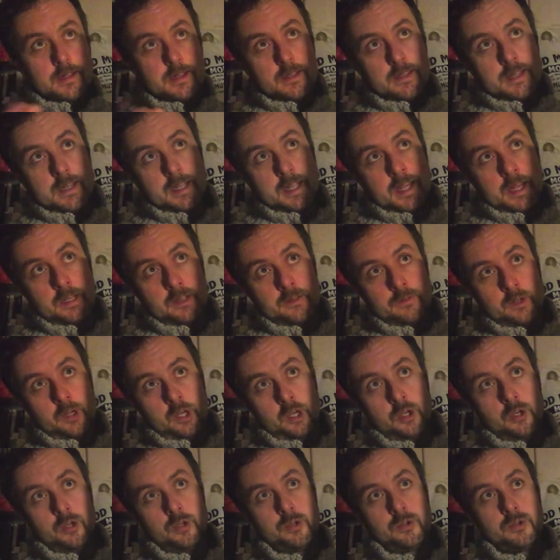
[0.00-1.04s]
That kind of
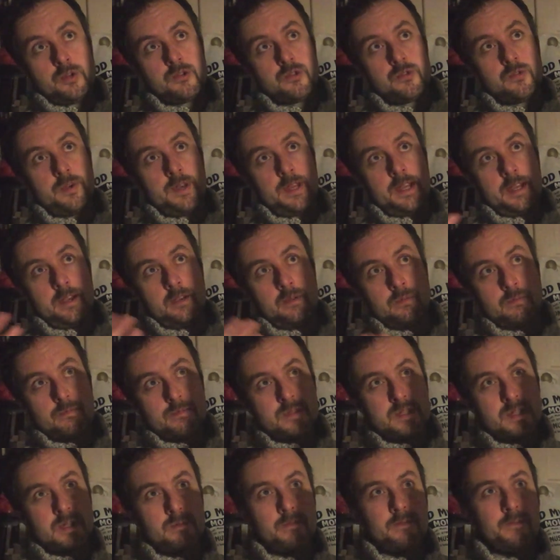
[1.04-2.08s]
long, drawn-out
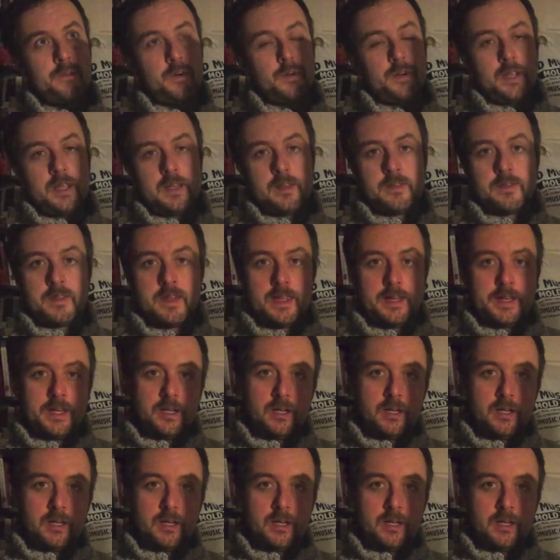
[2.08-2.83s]
symphonic thing,